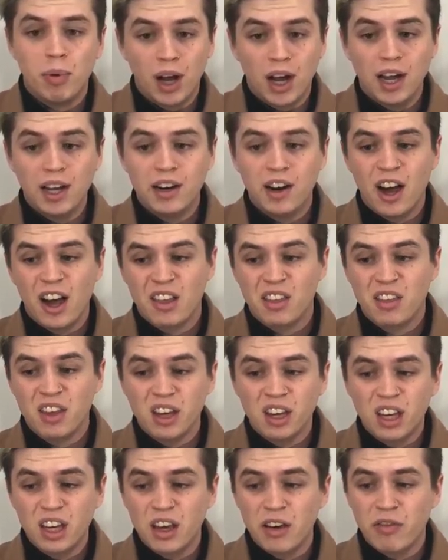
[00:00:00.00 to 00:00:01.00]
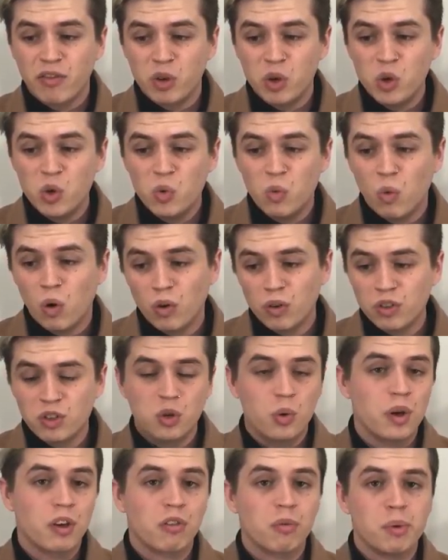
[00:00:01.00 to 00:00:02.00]
but I think if you want
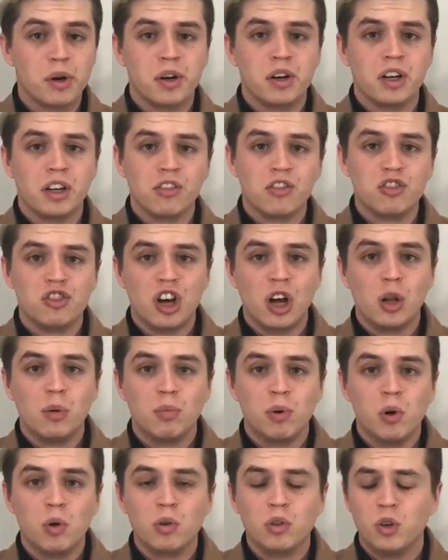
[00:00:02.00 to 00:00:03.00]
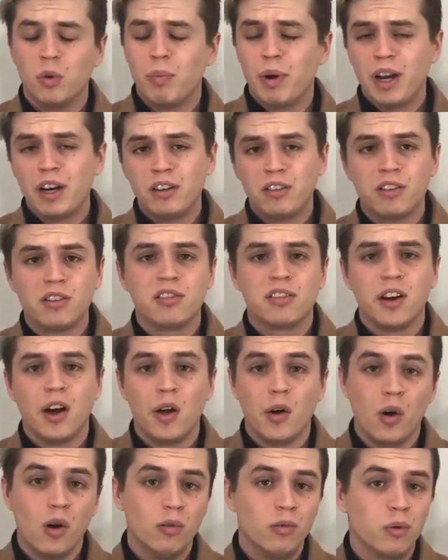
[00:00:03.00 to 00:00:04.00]
to experience Gelball, you're better to
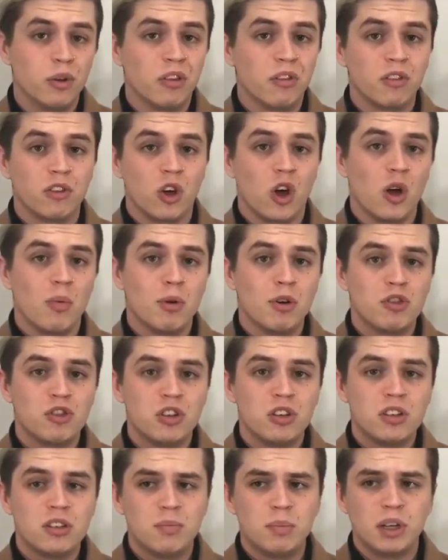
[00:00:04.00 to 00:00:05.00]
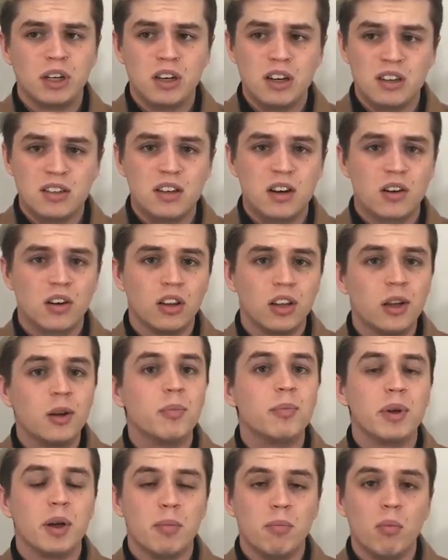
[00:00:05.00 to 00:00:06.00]
start off with skirmishes because they're a
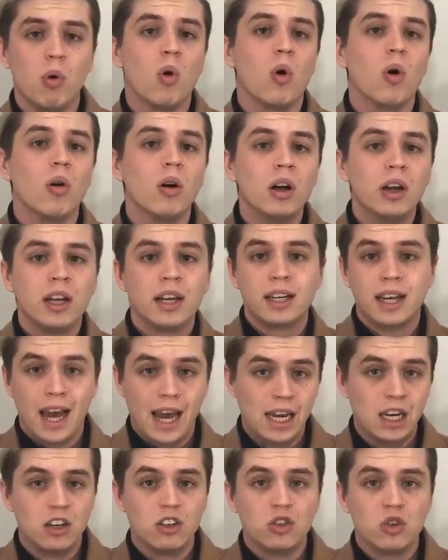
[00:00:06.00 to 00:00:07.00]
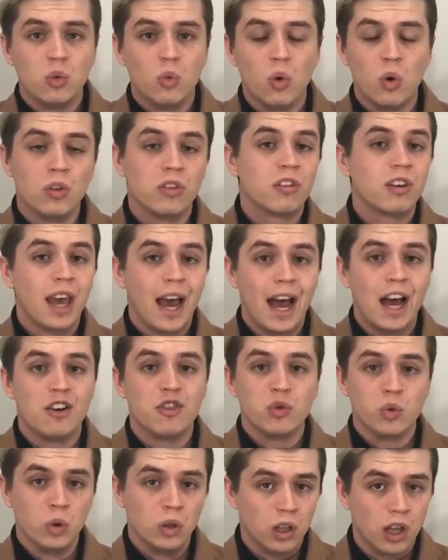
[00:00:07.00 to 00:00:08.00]
little bit more catered towards
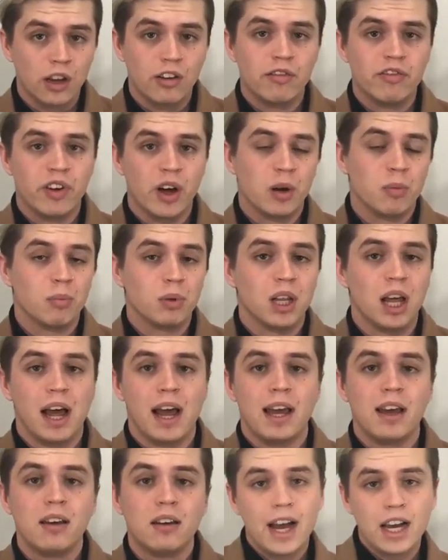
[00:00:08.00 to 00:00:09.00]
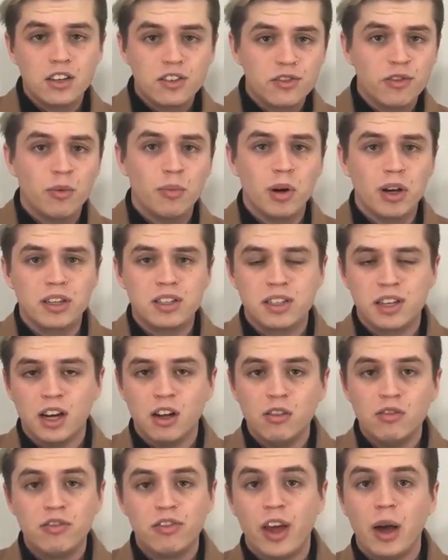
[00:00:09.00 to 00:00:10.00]
casual and fun play. As for
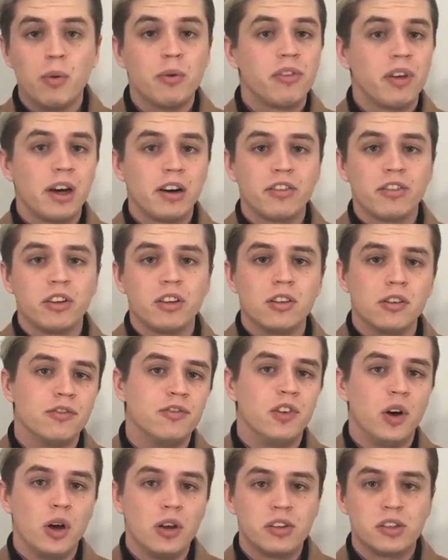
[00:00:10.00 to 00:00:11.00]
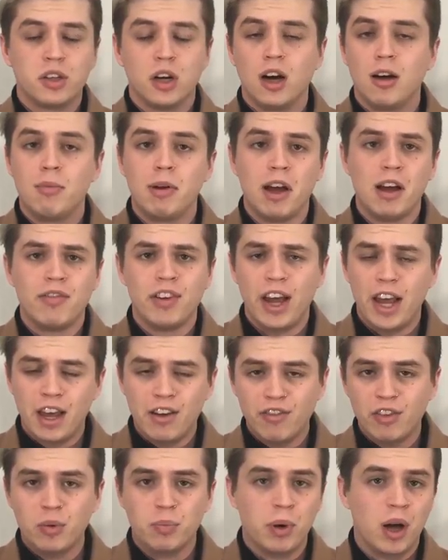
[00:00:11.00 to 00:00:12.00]
myself, that was actually the first time I've
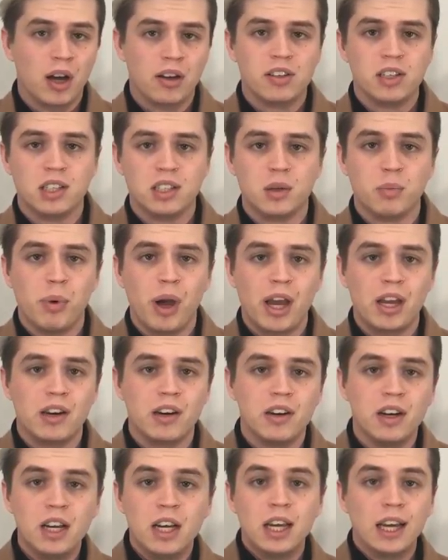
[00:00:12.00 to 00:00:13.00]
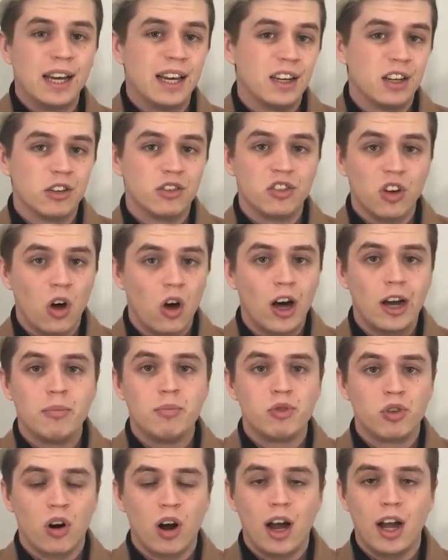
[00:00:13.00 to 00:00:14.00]
ever participated in a
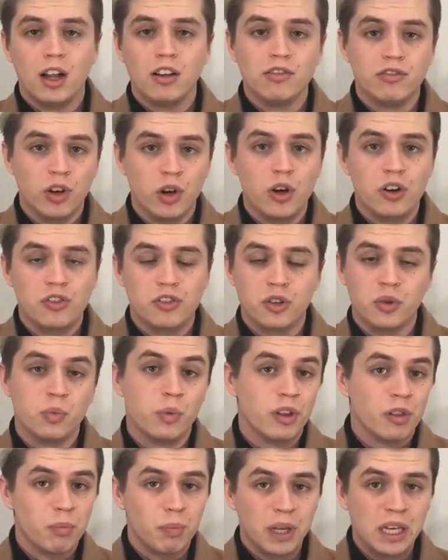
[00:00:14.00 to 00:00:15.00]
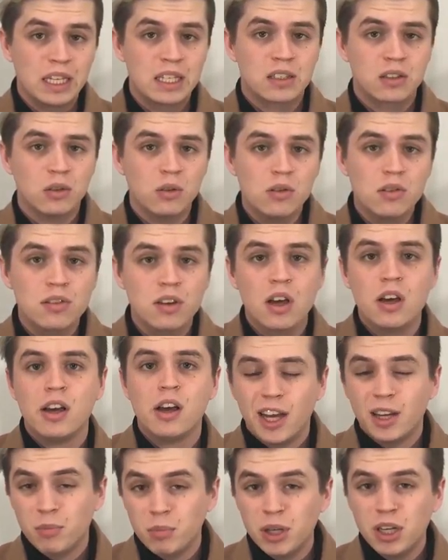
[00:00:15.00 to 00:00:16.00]
time trial version with pistols.
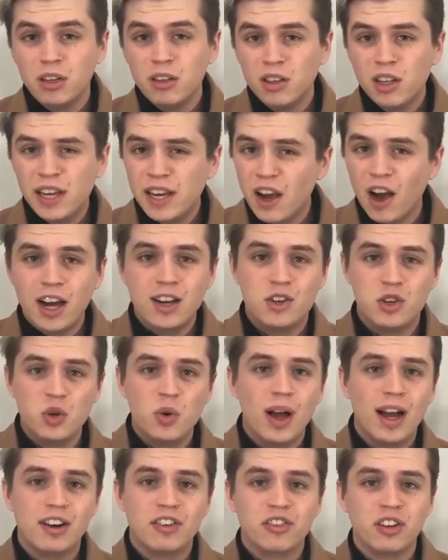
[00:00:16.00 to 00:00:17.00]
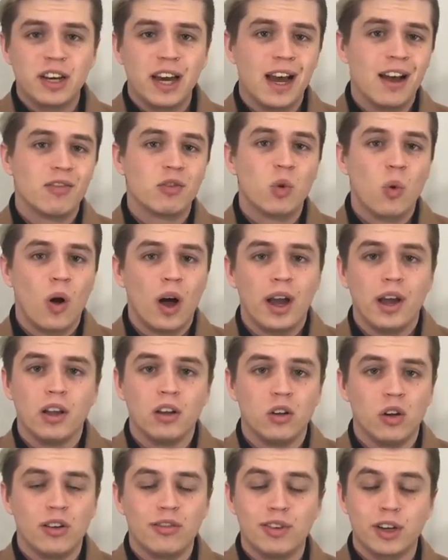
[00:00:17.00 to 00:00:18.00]
Admittedly, I do actually have quite a
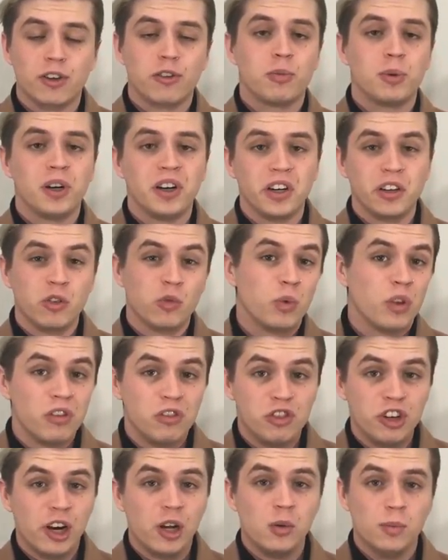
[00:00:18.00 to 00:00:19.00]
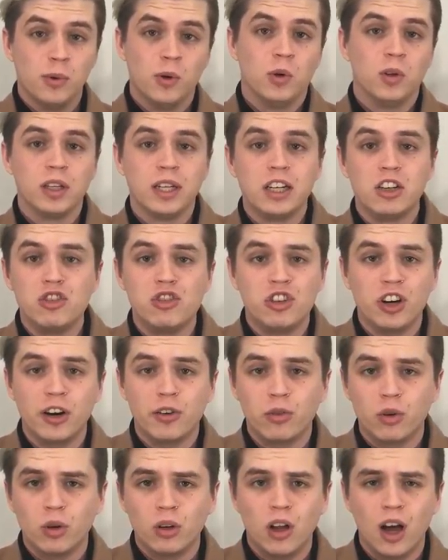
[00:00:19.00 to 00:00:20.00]
lot of experience with ball in
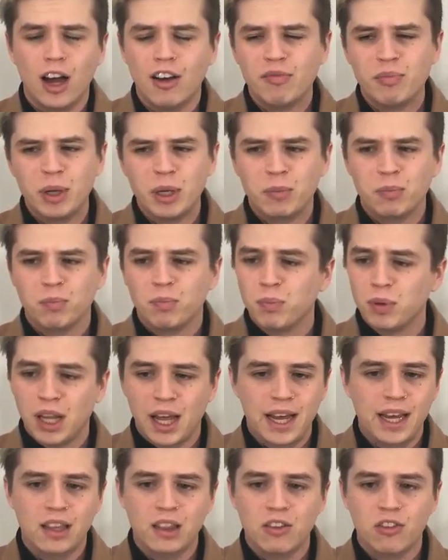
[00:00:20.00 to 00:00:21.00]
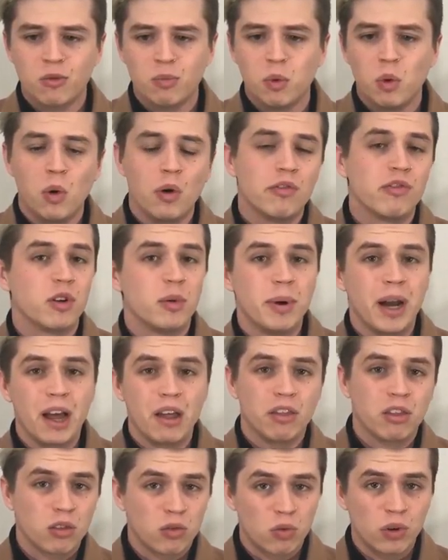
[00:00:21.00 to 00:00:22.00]
general. I've been playing the sport for
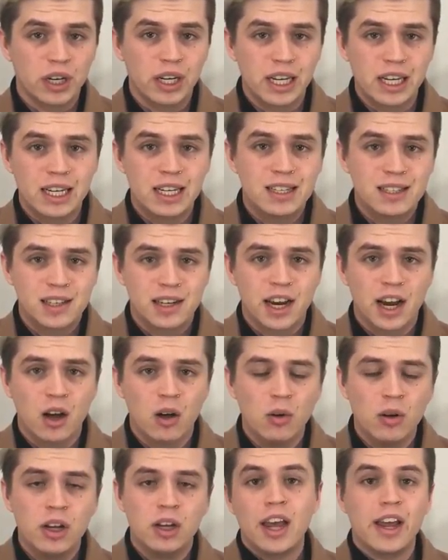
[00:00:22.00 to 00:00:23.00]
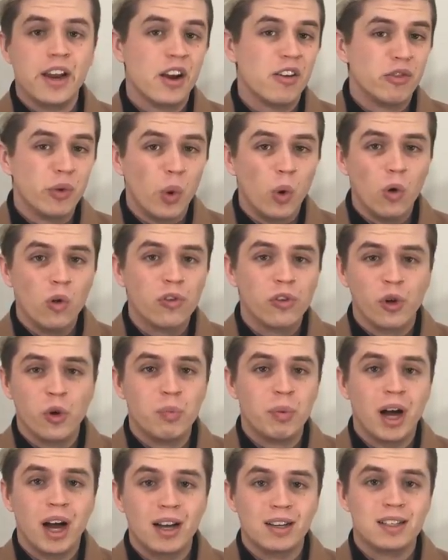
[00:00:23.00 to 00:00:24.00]
about three years now, and I've also
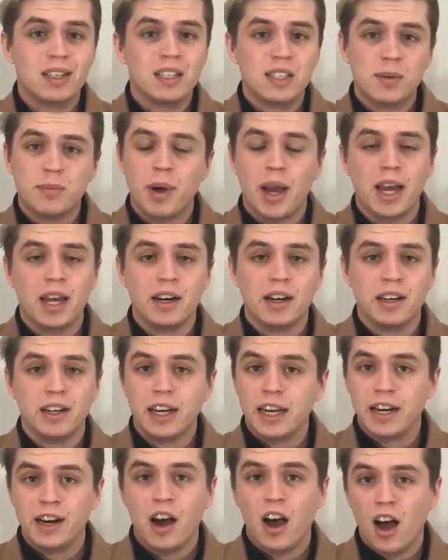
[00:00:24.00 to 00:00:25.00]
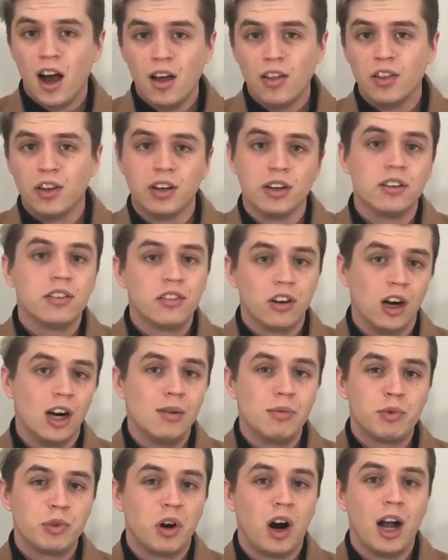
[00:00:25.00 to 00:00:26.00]
participated in other
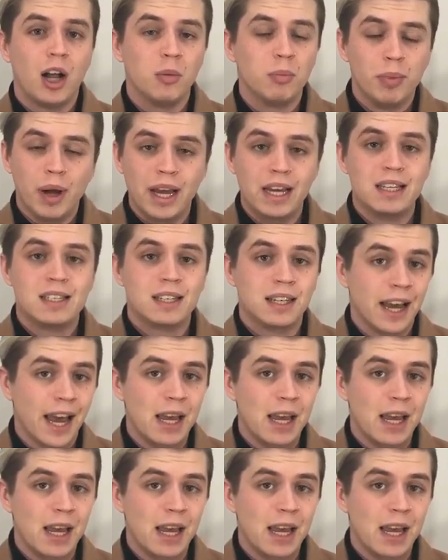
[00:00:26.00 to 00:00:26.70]
time trial based